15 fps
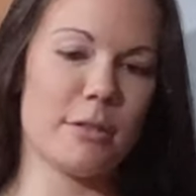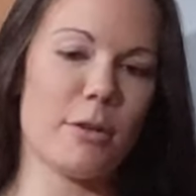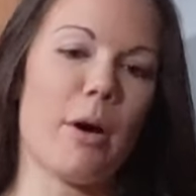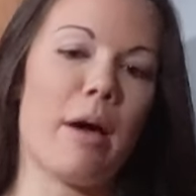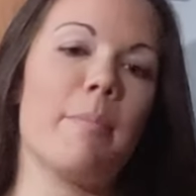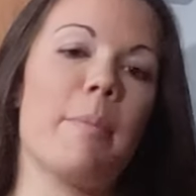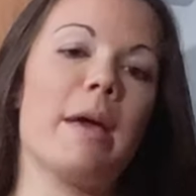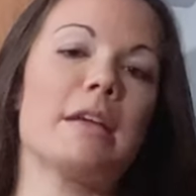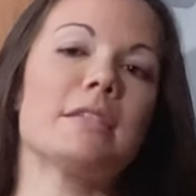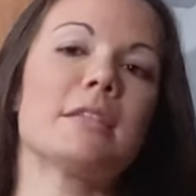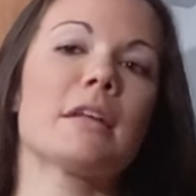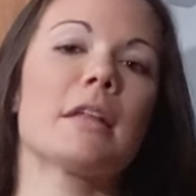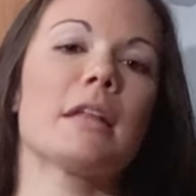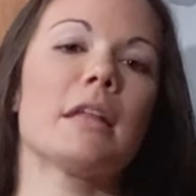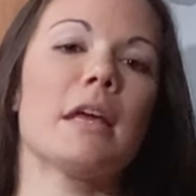So I
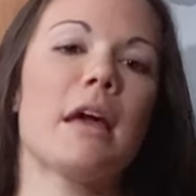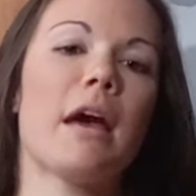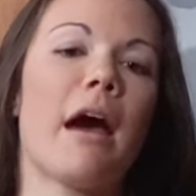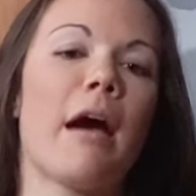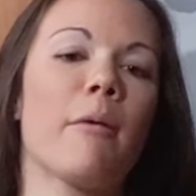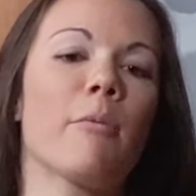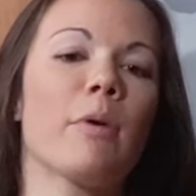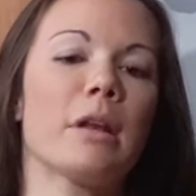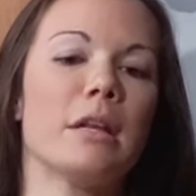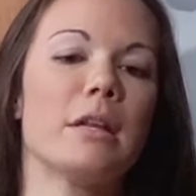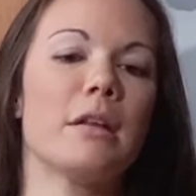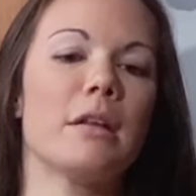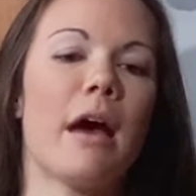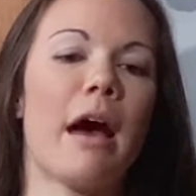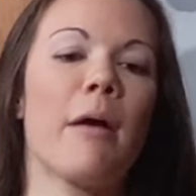basically, I
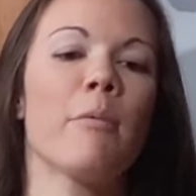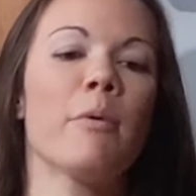wanted